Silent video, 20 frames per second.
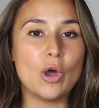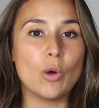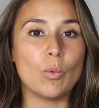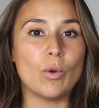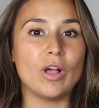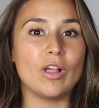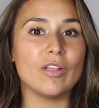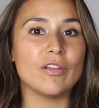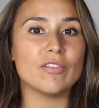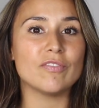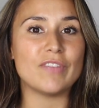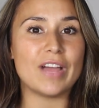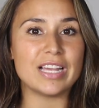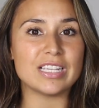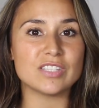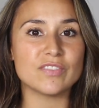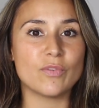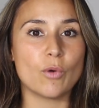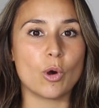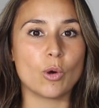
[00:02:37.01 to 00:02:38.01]
Well,
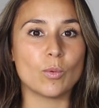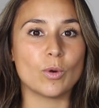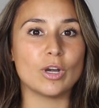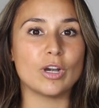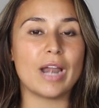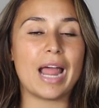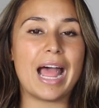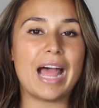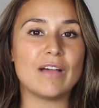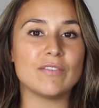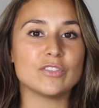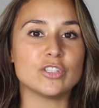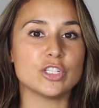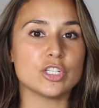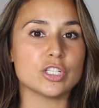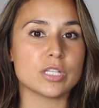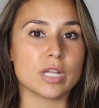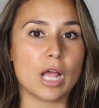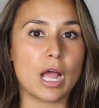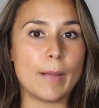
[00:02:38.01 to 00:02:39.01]
fast forward, after
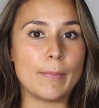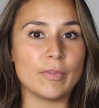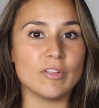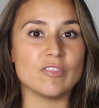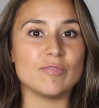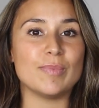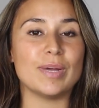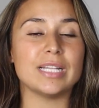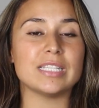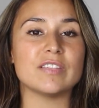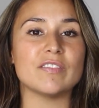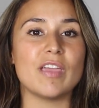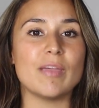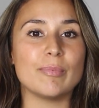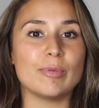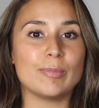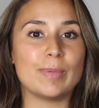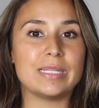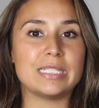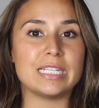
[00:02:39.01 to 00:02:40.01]
just a couple of months of
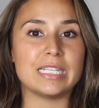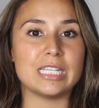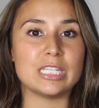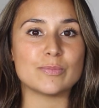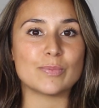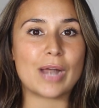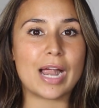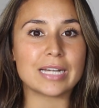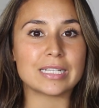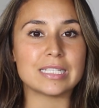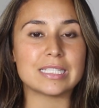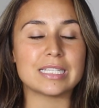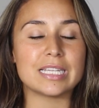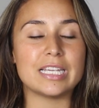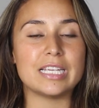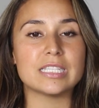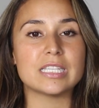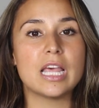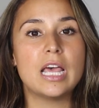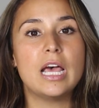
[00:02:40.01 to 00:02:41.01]
implementing these
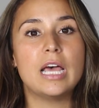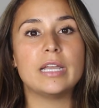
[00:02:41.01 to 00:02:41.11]
practices,